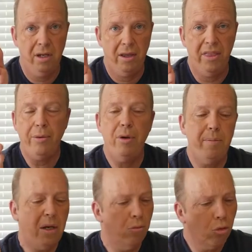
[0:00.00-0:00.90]
They would
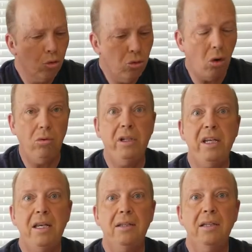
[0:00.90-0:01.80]
be
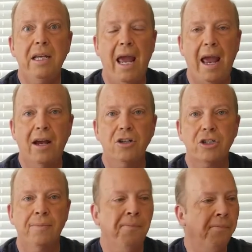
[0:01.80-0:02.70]
rolling in the
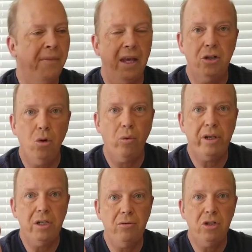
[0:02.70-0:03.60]
cash,
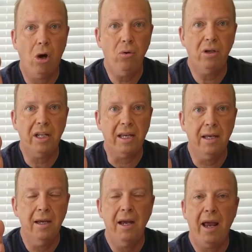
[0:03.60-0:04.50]
ignoring you totally,
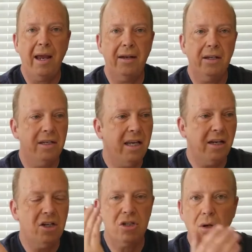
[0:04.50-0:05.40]
and
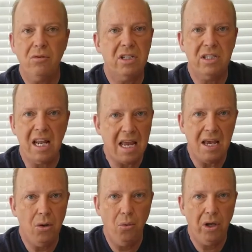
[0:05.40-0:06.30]
getting so
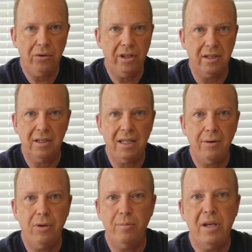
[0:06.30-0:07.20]
stinking wealthy that they
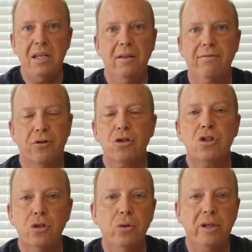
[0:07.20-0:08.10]
would be the
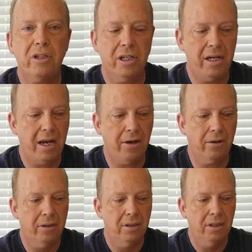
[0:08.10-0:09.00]
first
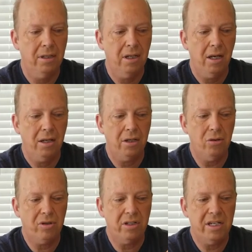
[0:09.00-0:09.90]
trillionaire.
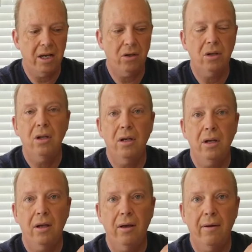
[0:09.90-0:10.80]
You can tell.
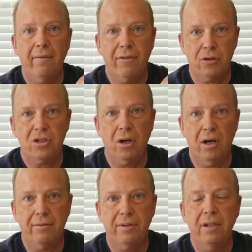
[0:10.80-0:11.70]
First
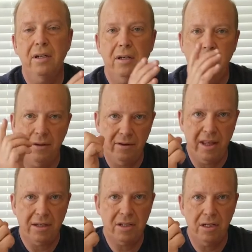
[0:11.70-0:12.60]
off,
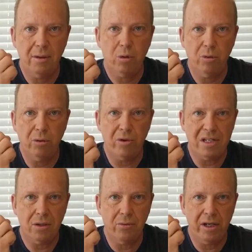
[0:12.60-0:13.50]
that's the number one
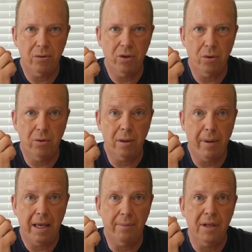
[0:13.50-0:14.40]
reason why you don't want to
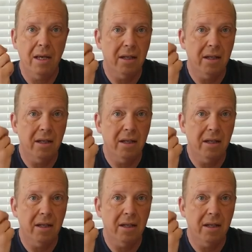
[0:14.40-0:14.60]
buy them.